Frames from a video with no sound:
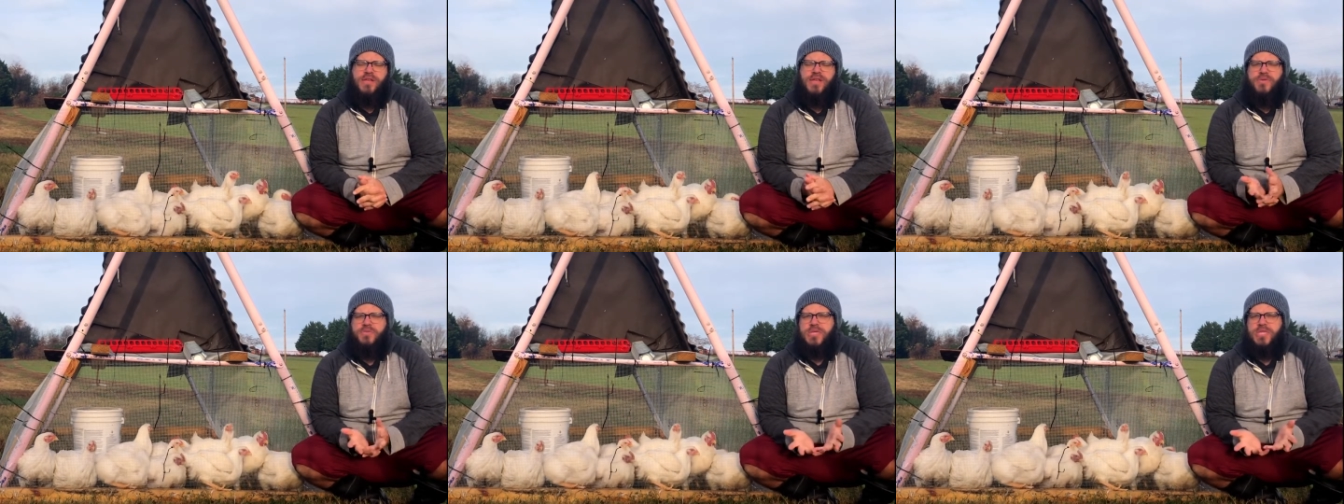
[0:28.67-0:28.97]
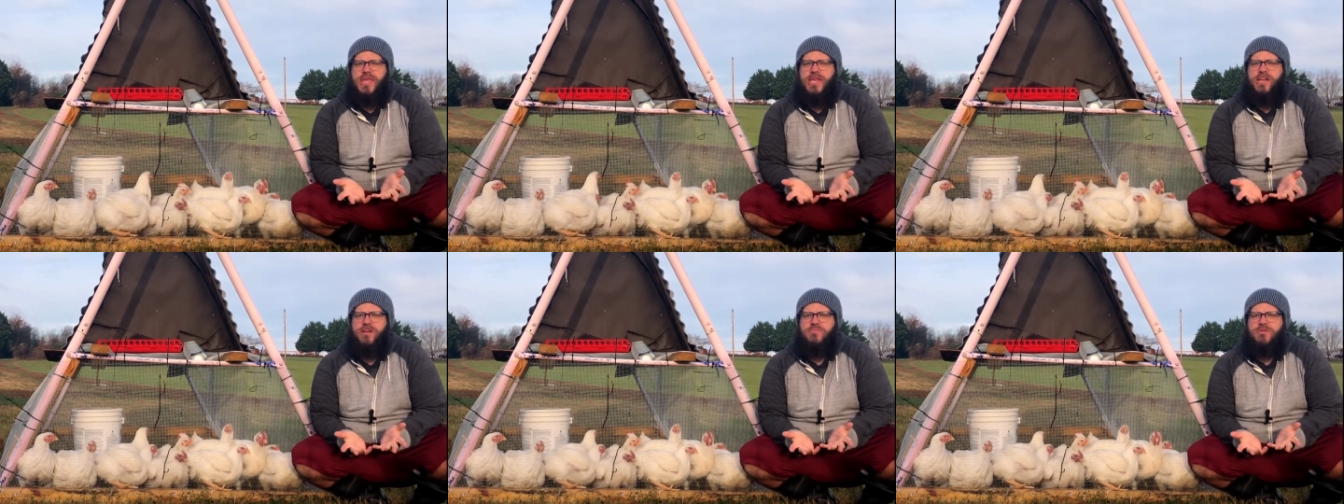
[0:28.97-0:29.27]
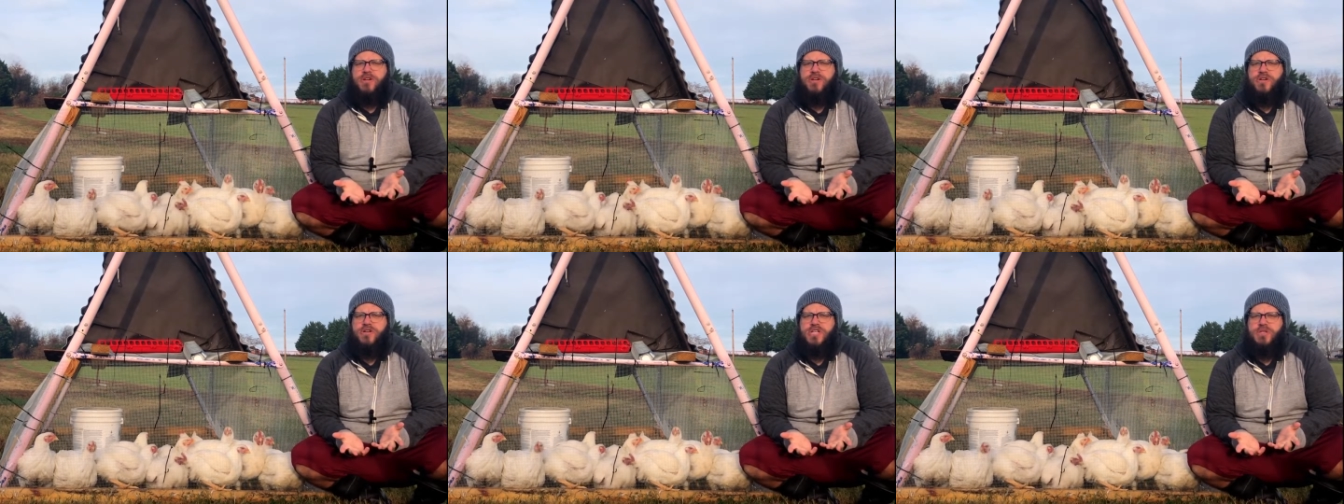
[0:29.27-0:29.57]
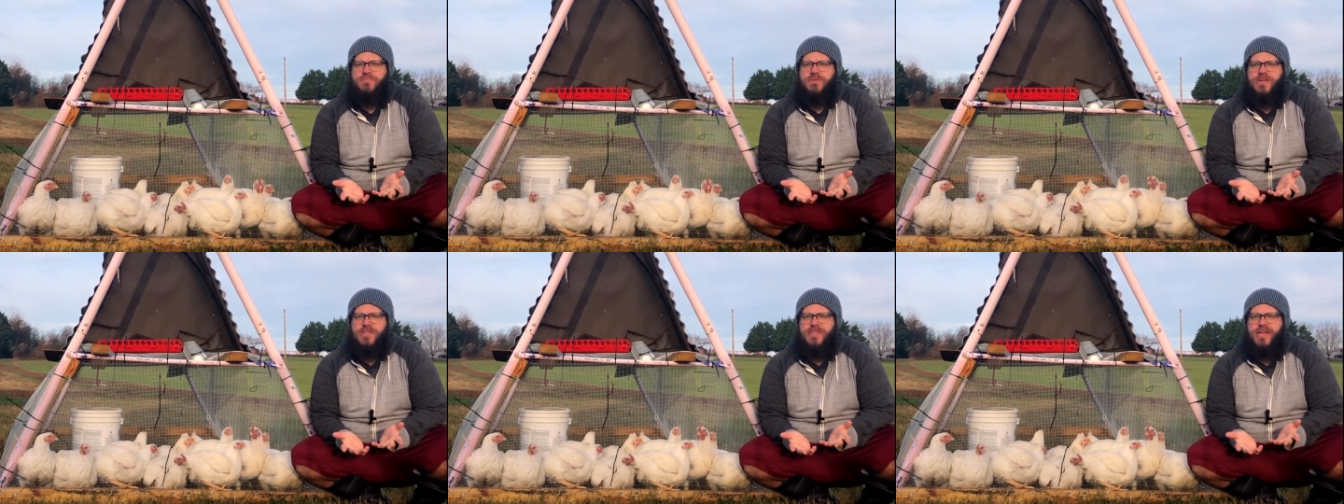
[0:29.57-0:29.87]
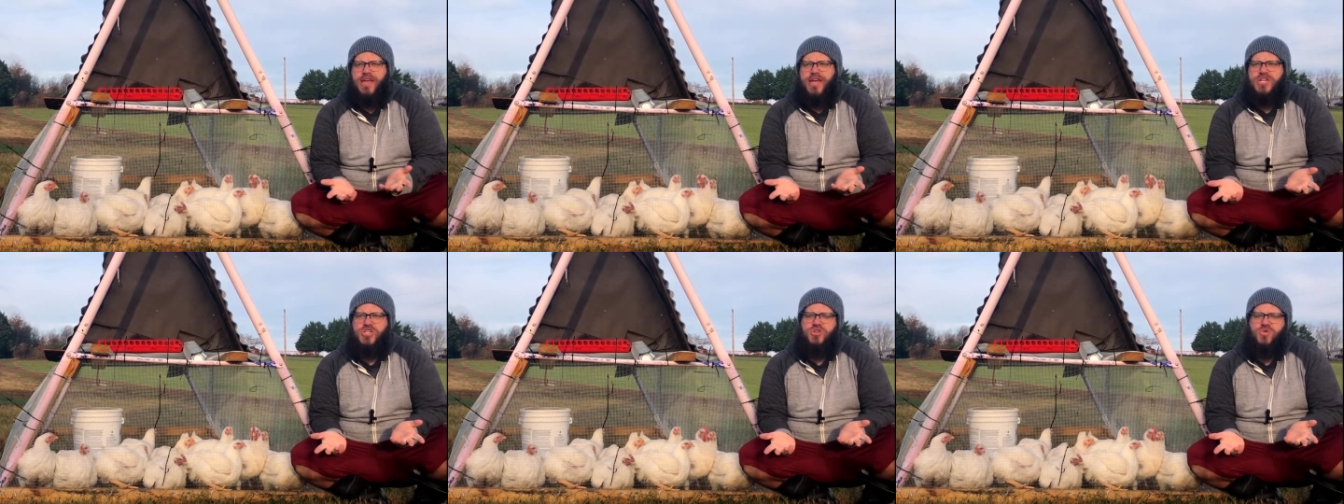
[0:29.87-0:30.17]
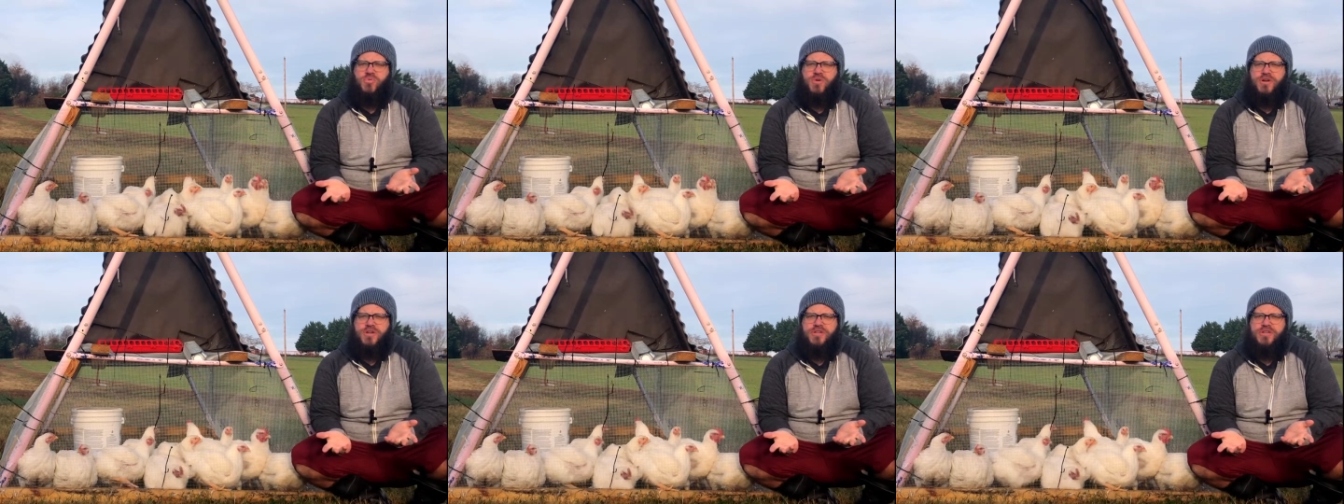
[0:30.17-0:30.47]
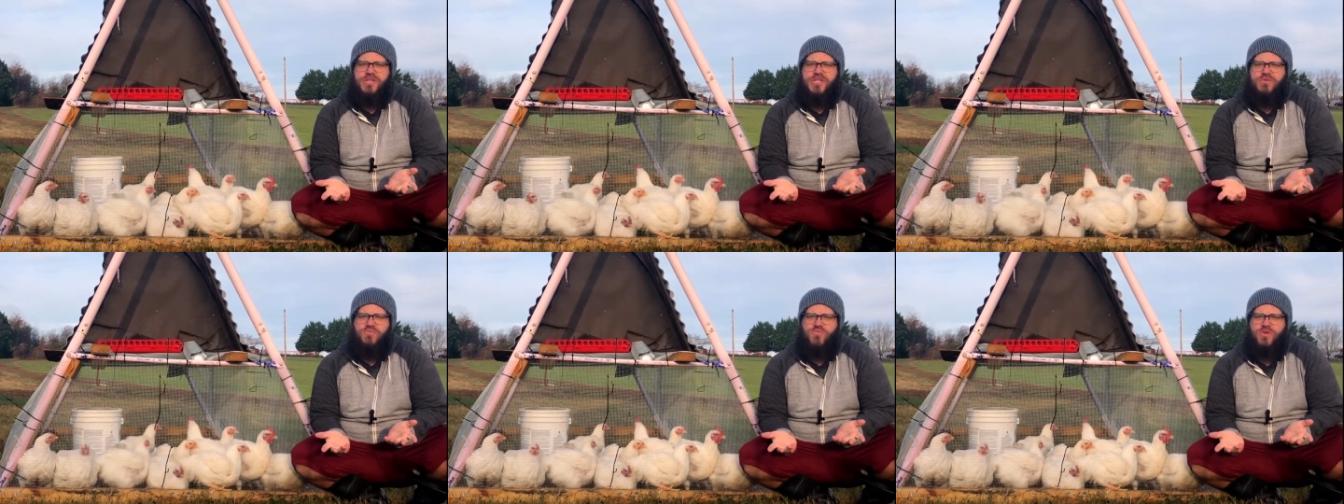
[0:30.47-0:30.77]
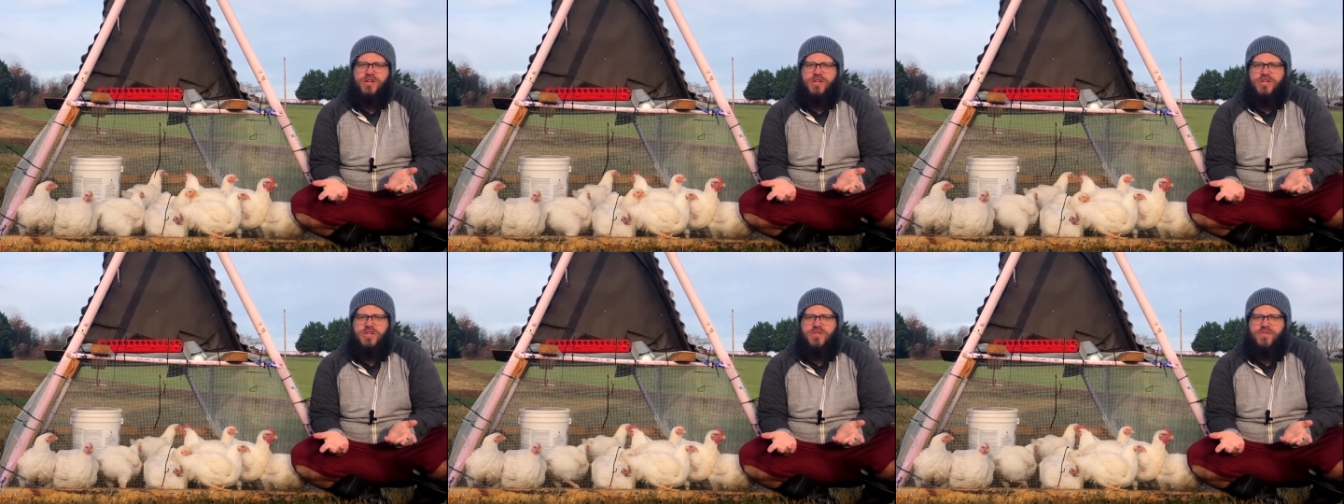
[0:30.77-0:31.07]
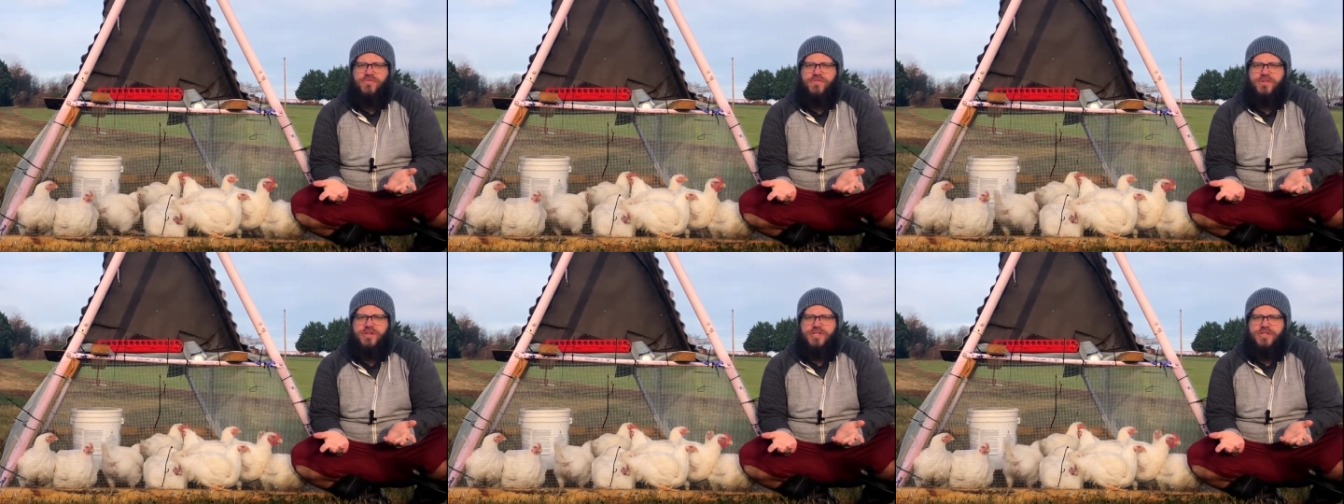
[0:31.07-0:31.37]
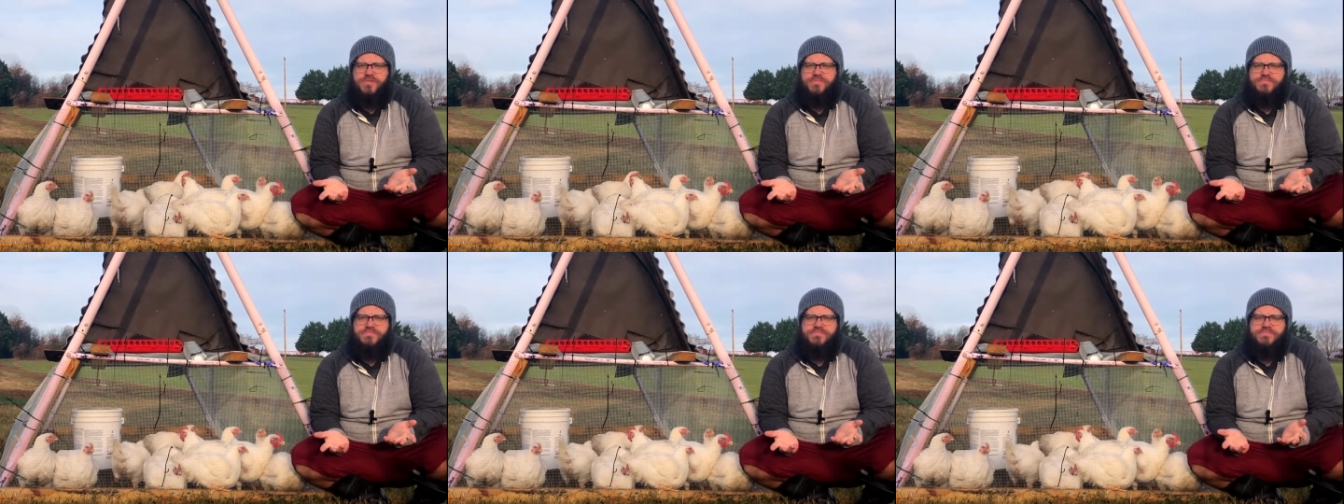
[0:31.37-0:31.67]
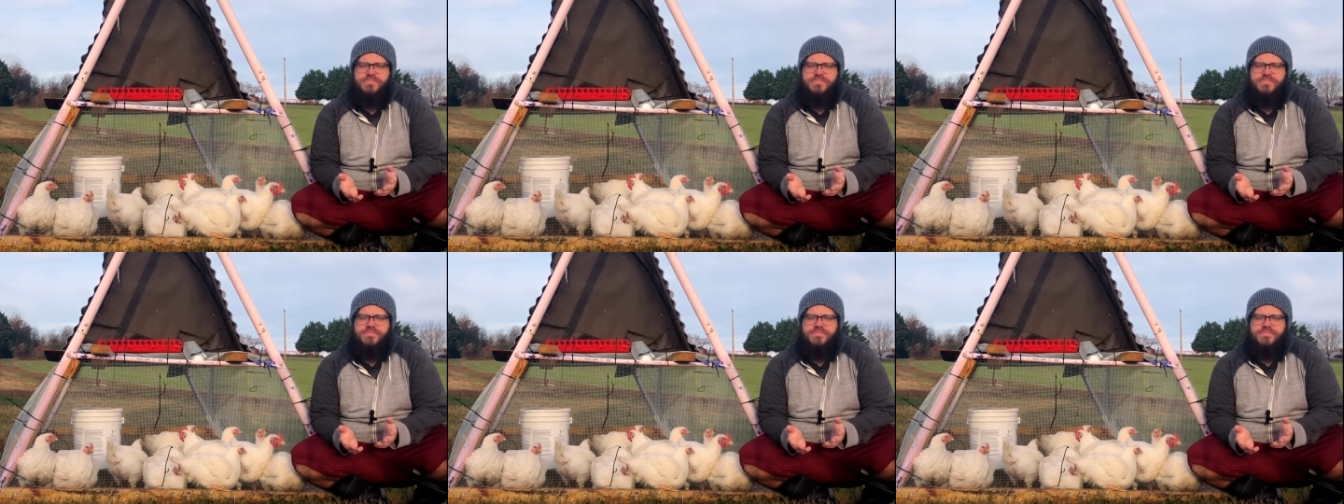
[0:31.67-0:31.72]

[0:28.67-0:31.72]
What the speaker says: it was layer birds, but the extra ones went into the freezer,